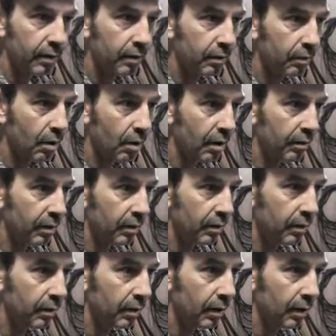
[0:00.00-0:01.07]
he's driving
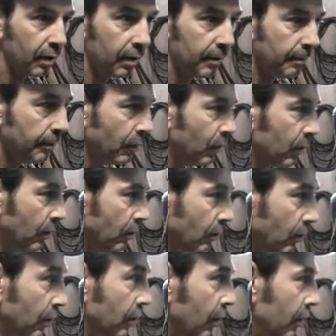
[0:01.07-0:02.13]

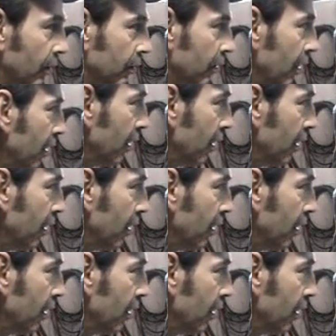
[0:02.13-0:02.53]
was on its